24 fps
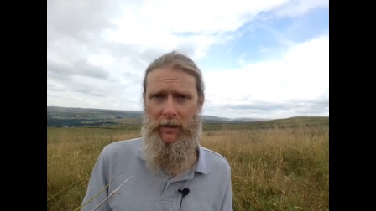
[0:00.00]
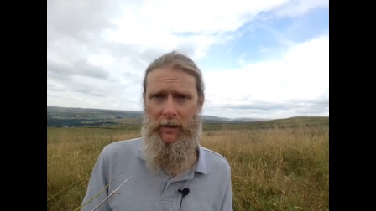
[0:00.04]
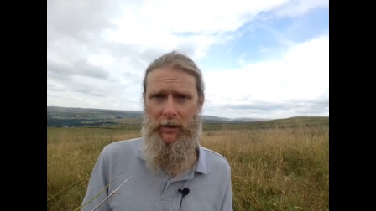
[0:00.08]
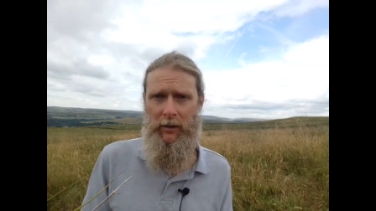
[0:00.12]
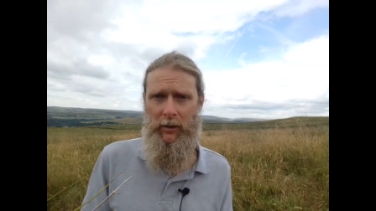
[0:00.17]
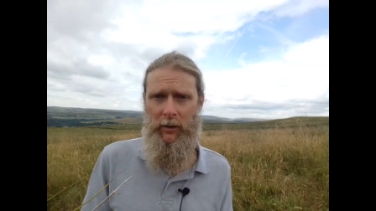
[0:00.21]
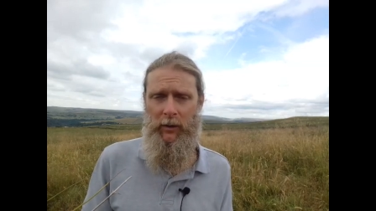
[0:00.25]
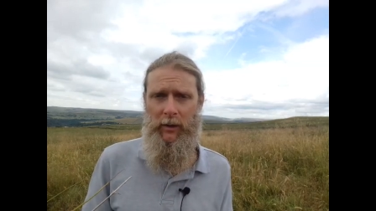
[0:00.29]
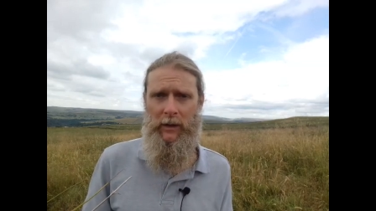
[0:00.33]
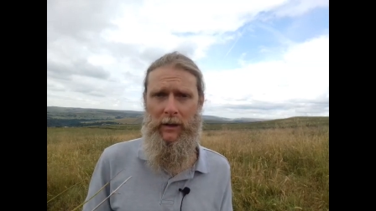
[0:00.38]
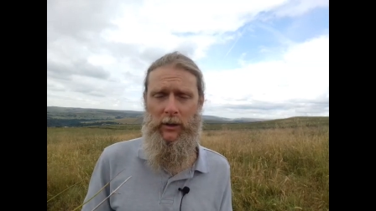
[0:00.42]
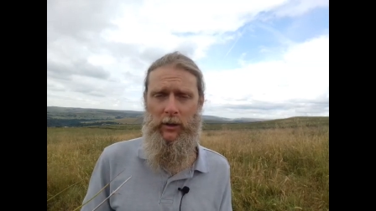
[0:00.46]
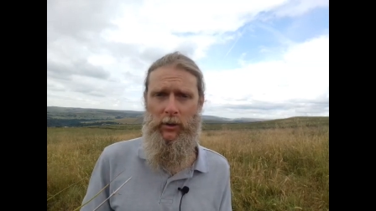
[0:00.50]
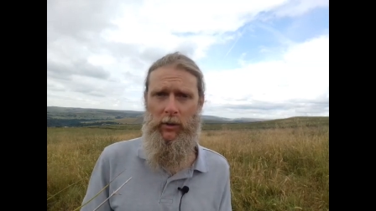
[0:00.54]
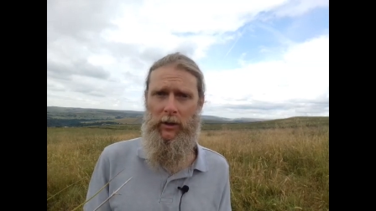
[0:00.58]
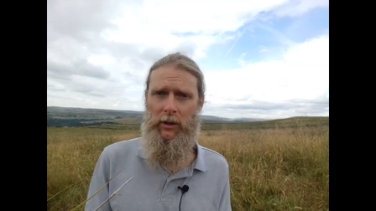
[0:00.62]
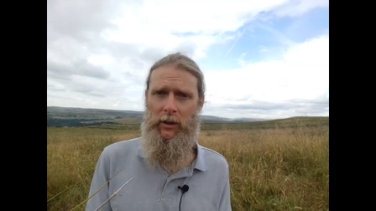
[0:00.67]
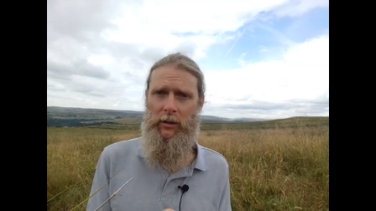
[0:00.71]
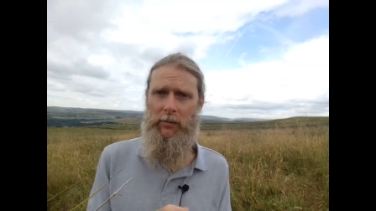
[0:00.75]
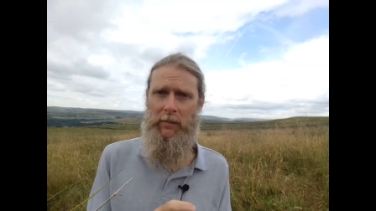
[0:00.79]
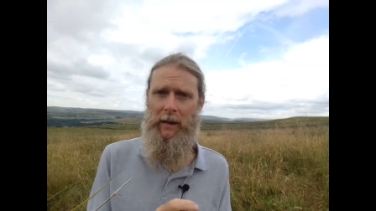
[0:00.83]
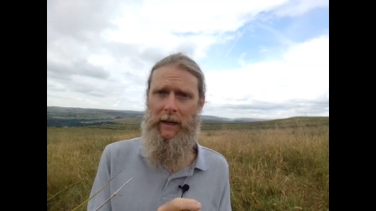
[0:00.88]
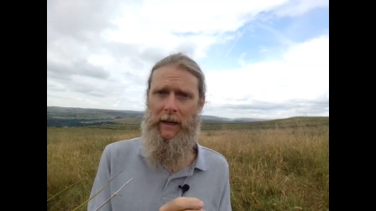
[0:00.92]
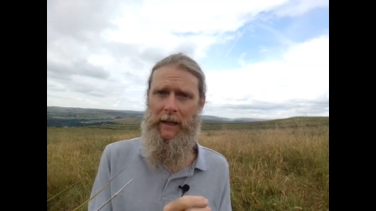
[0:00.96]
You know, it
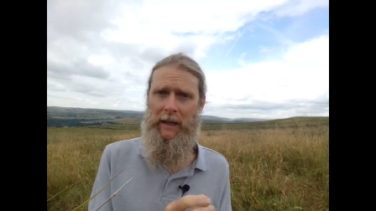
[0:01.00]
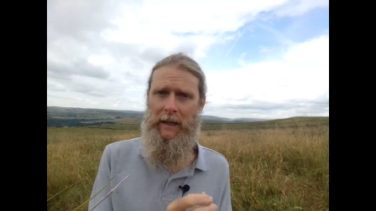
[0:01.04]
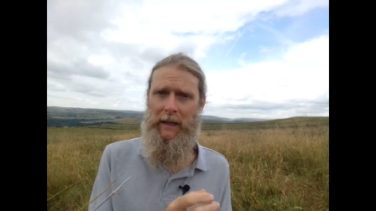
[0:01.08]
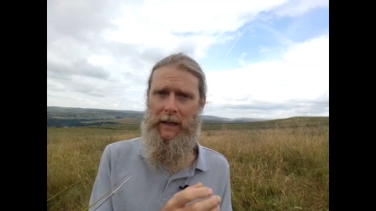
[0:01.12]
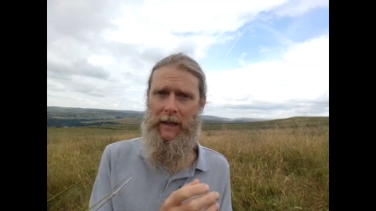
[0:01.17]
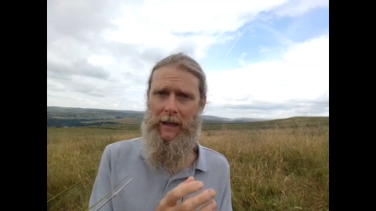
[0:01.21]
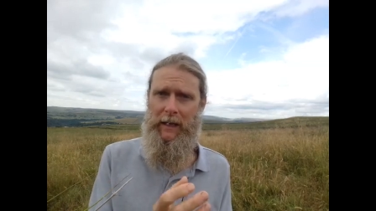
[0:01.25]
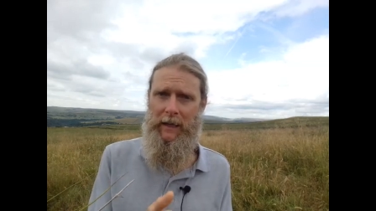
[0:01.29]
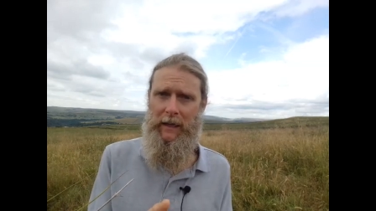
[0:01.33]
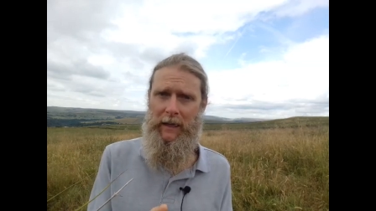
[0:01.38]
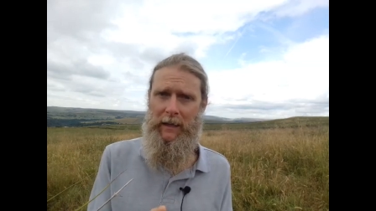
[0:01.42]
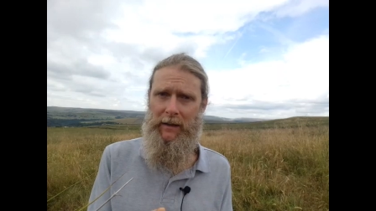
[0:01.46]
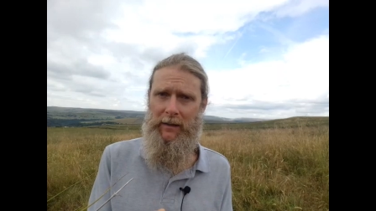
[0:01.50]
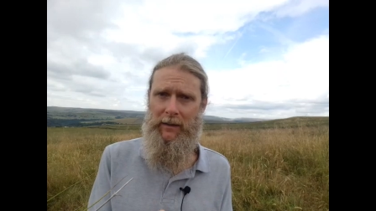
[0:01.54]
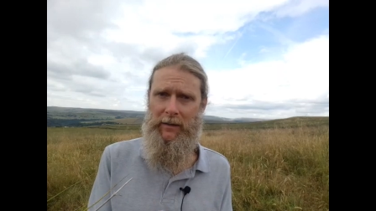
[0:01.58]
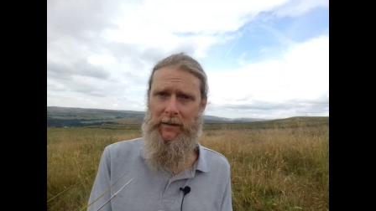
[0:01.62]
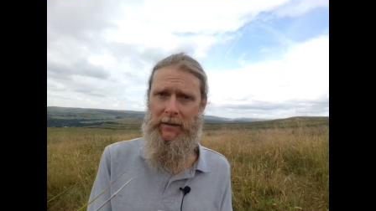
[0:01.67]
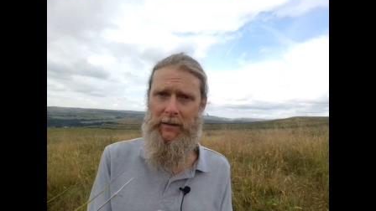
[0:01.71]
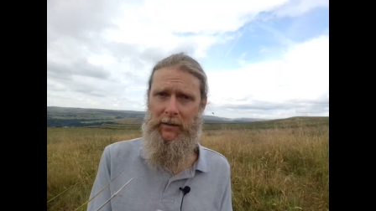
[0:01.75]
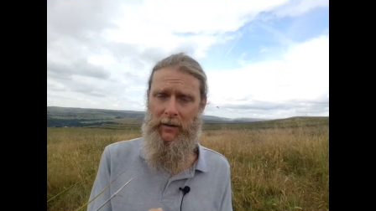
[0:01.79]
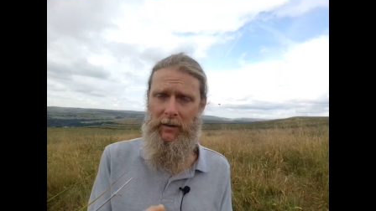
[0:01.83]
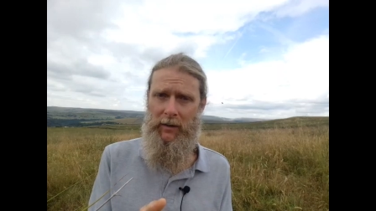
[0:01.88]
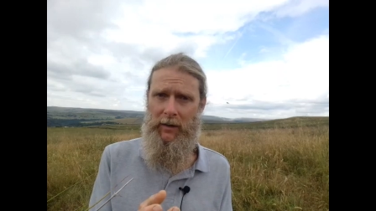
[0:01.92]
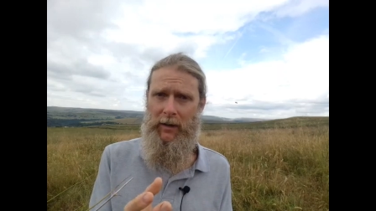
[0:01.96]
took you many years
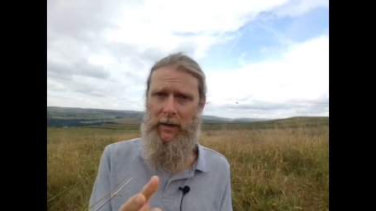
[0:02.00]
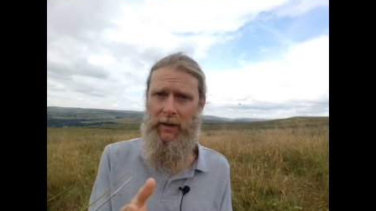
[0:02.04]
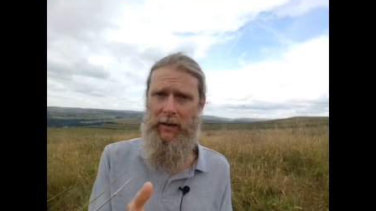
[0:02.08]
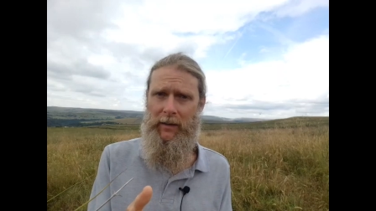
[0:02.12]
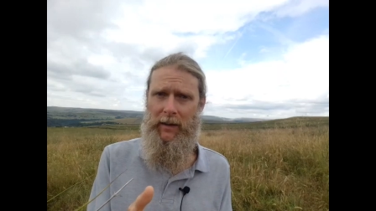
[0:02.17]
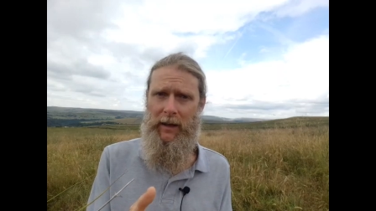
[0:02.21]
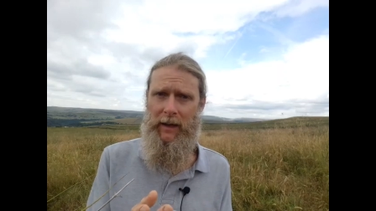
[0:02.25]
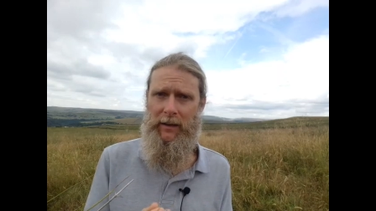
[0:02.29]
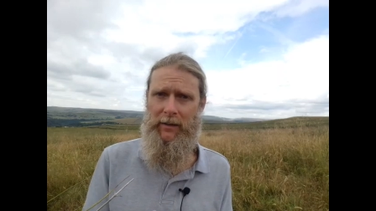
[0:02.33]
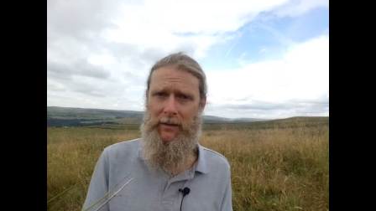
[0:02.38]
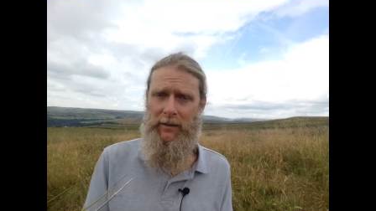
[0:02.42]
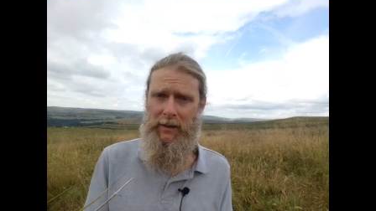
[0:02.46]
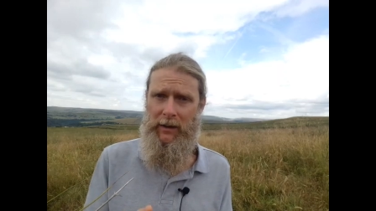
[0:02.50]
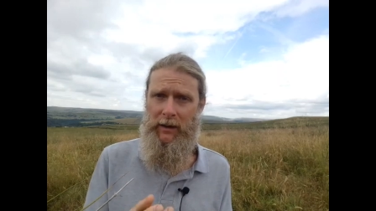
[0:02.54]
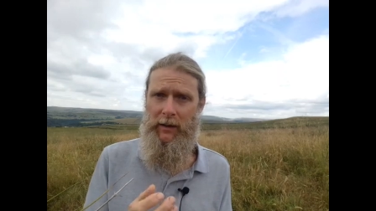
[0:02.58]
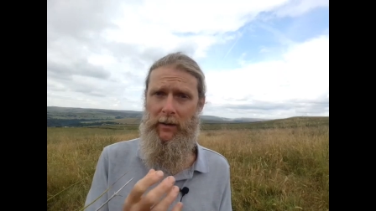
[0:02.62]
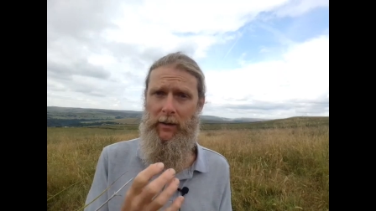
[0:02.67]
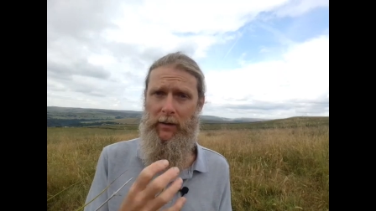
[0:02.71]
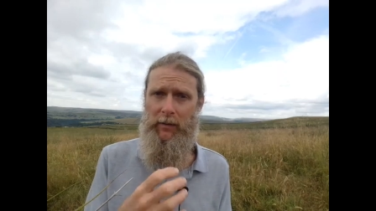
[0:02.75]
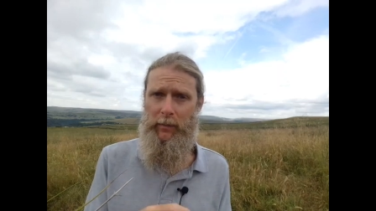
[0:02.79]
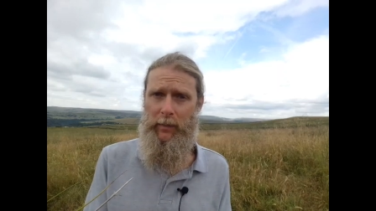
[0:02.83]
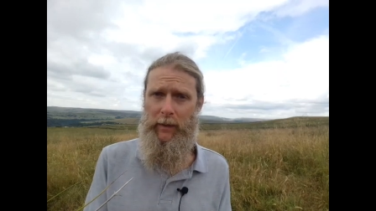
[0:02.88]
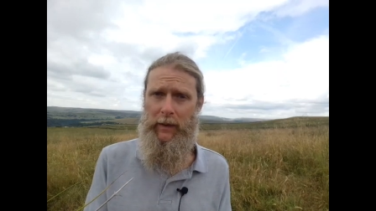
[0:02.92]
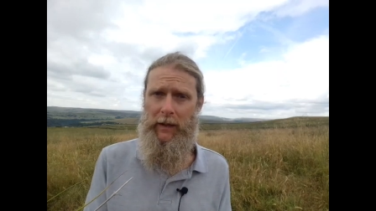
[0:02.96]
to learn that
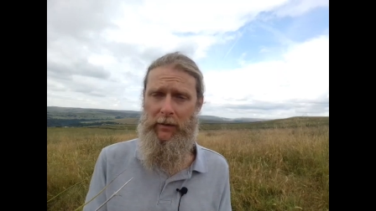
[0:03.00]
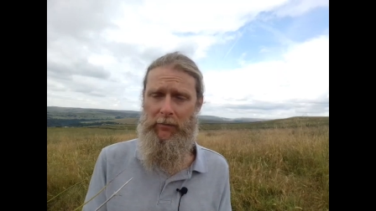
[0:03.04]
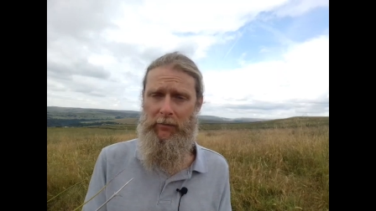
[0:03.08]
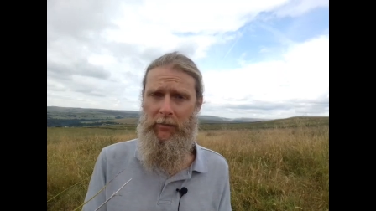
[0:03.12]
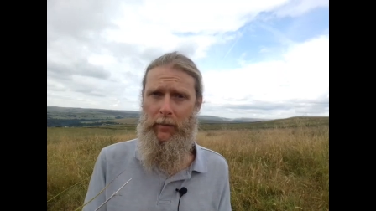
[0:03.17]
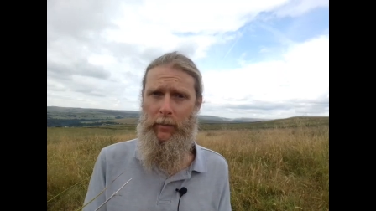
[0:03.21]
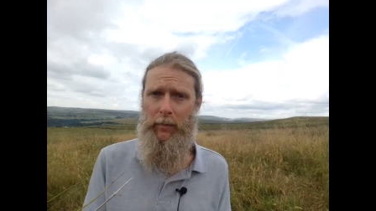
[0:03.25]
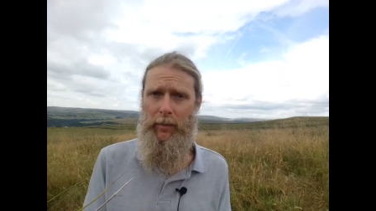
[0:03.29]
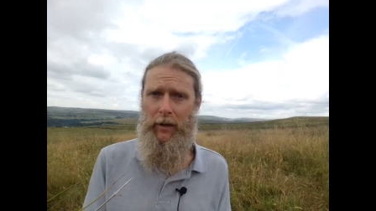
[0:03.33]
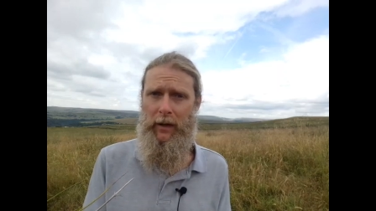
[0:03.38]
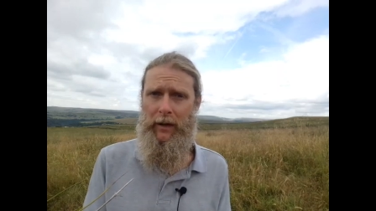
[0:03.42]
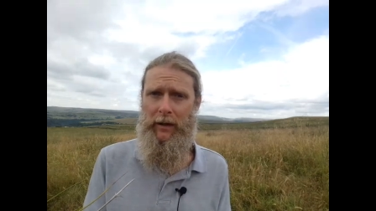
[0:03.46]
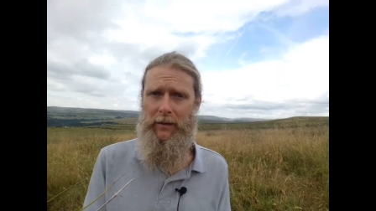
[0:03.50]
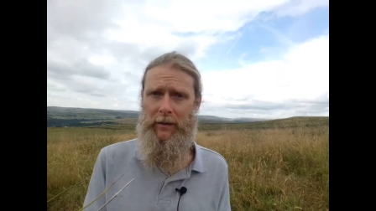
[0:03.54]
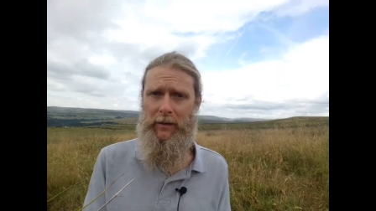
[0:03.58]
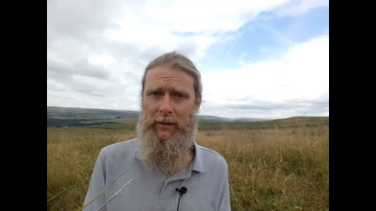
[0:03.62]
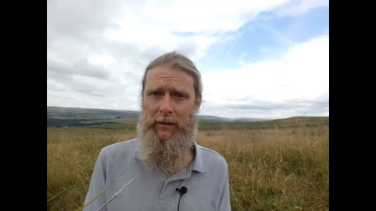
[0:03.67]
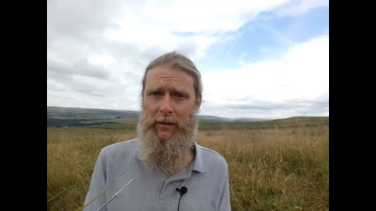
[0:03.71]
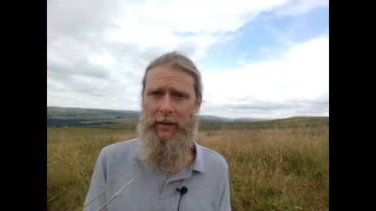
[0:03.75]
skill of being repressed